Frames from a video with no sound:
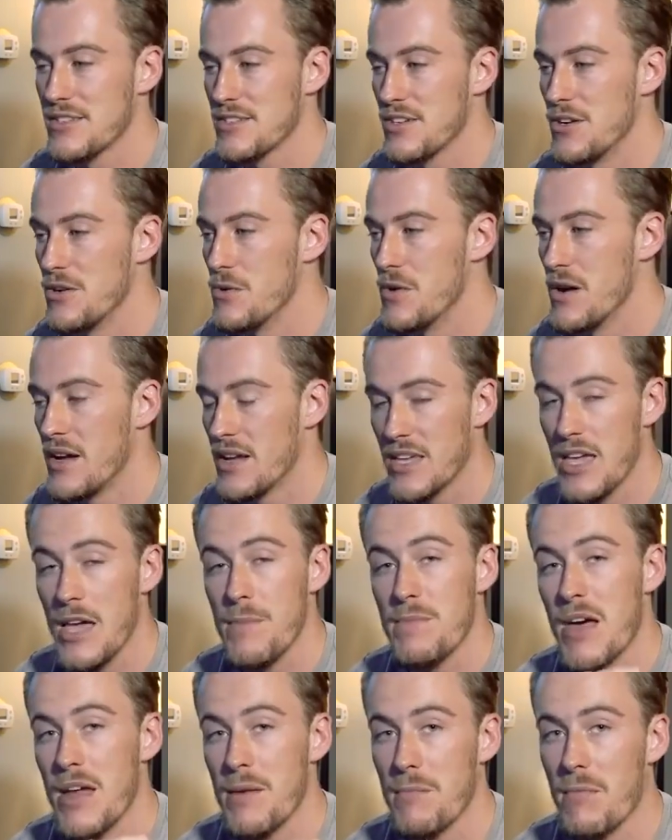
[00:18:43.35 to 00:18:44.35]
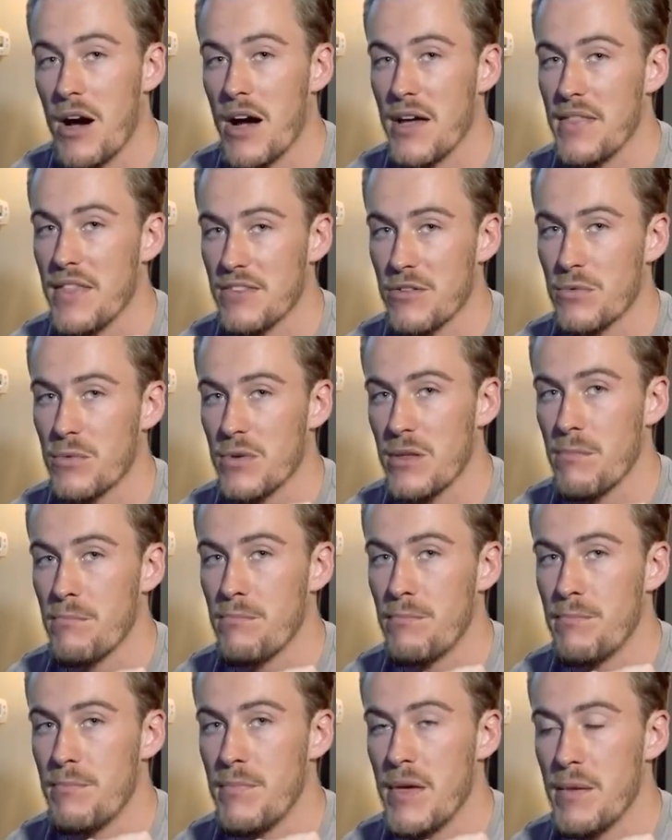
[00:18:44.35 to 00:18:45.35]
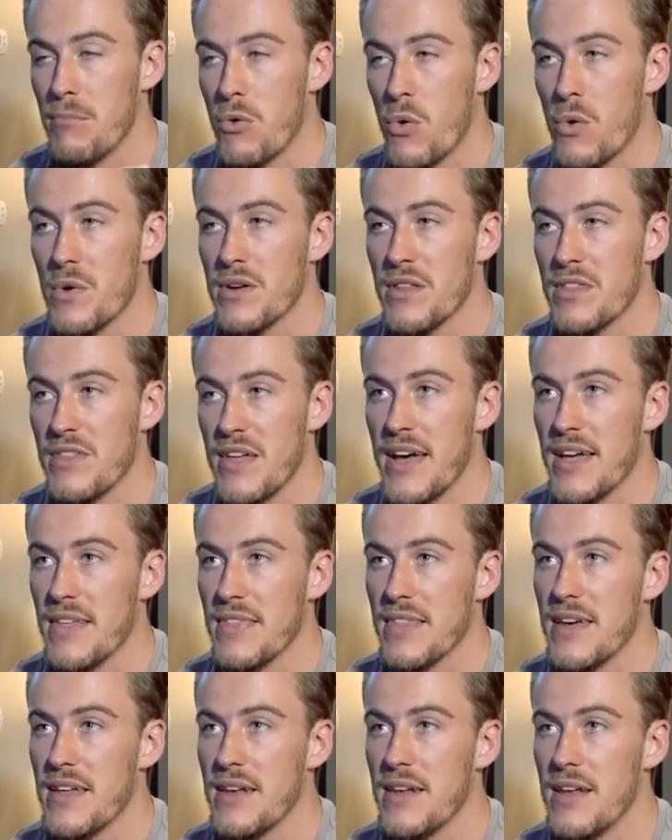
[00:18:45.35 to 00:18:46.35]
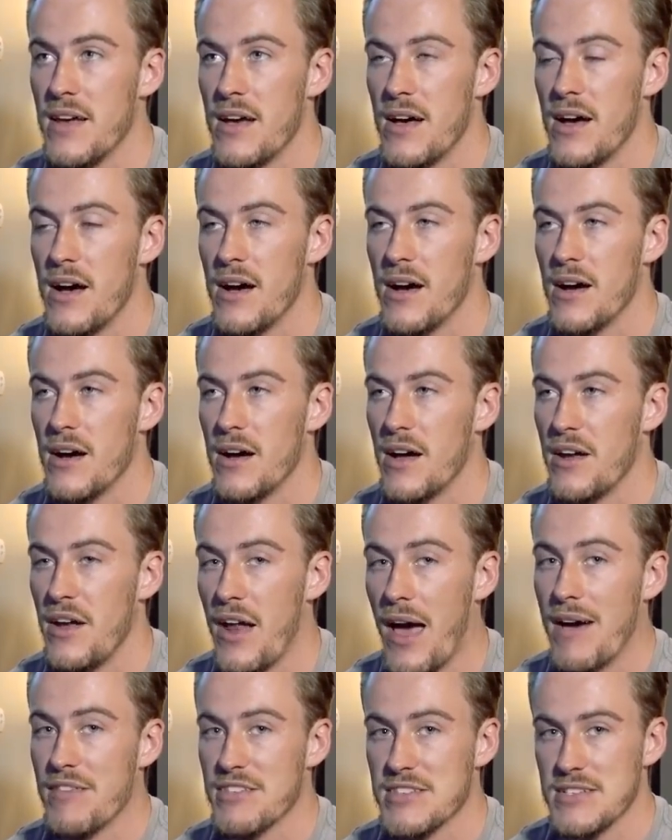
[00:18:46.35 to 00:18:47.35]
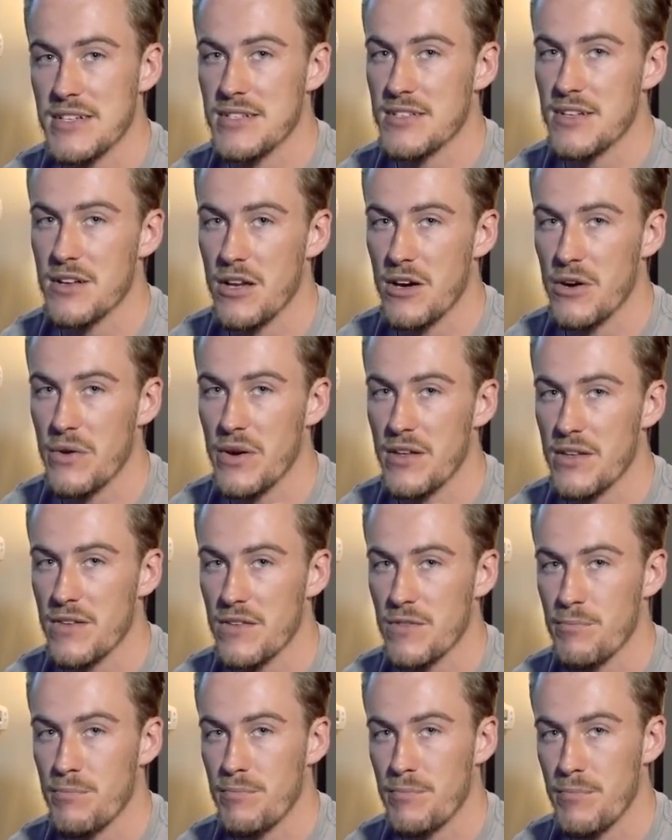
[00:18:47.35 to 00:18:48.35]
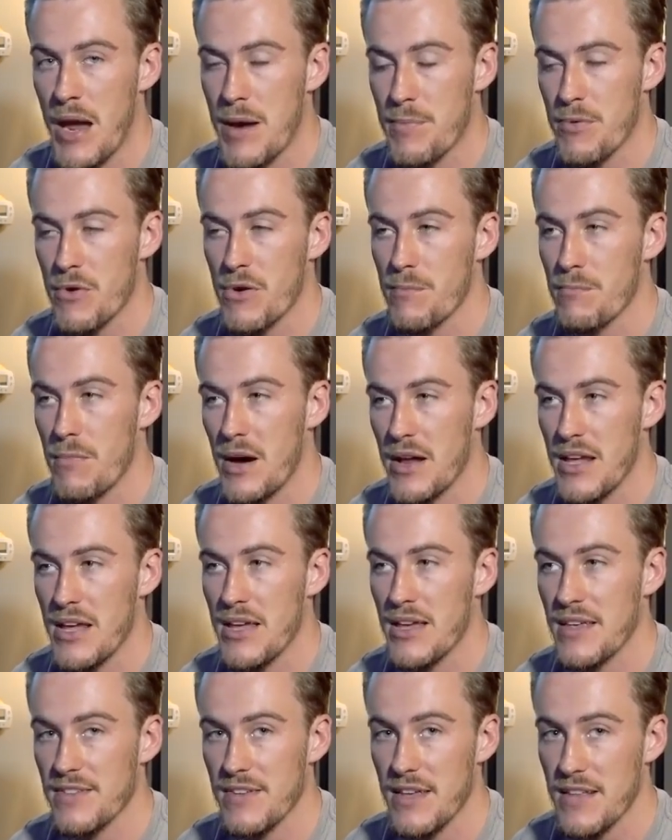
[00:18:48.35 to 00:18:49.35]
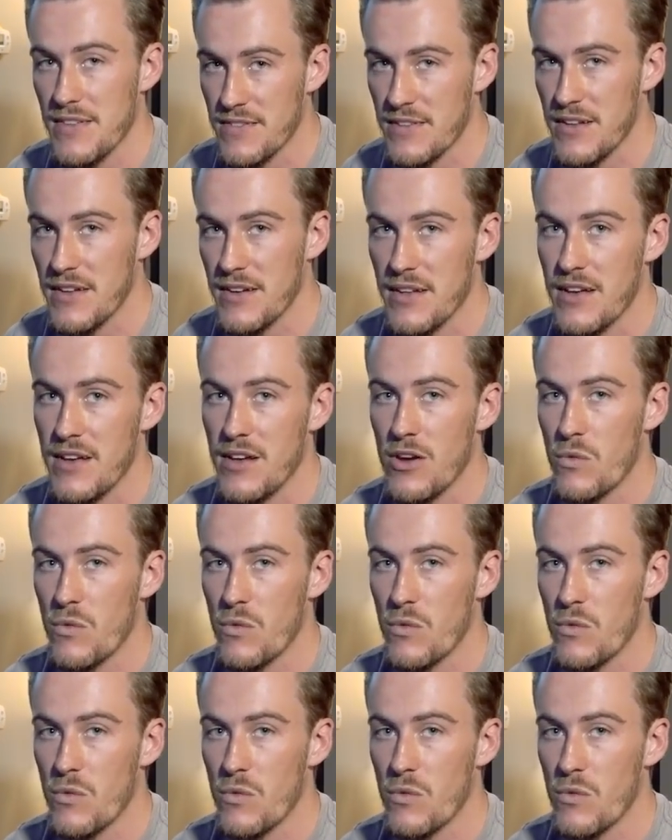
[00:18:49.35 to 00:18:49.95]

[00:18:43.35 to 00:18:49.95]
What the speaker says: So keep that in mind. That's a really important thing that a novice needs to know is paper money is instant,